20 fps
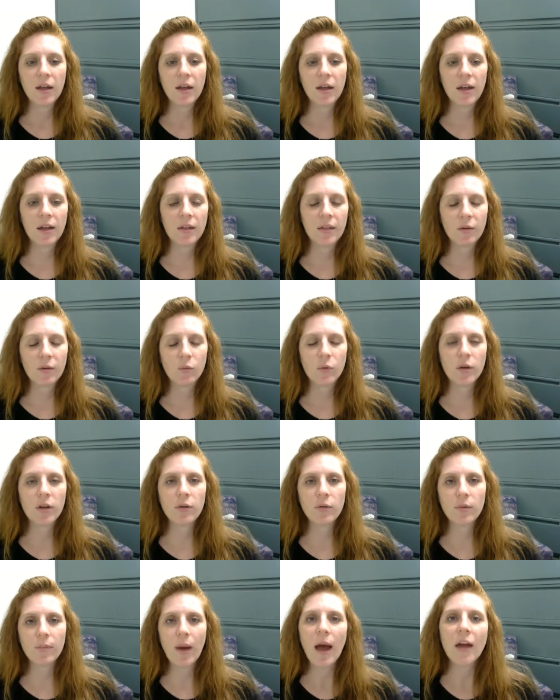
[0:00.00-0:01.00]
in that when
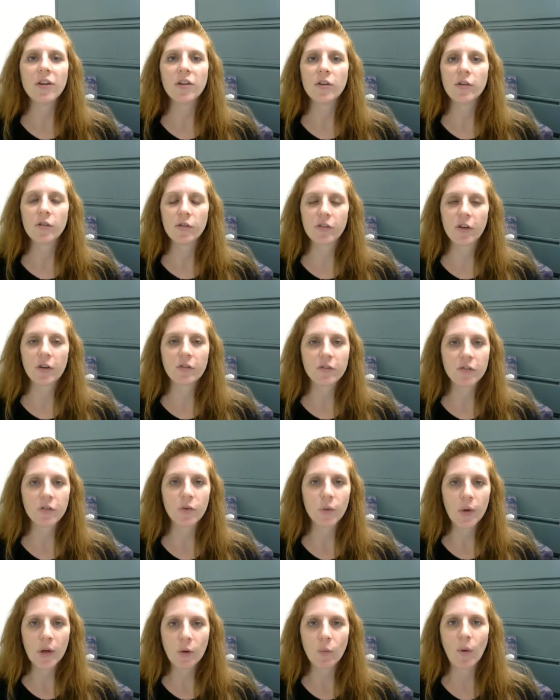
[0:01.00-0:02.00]
you imagine yourself
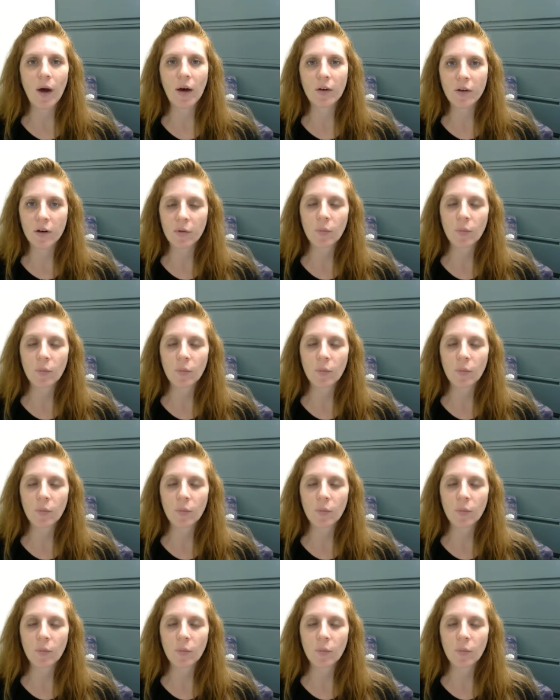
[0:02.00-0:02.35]
doing well, you're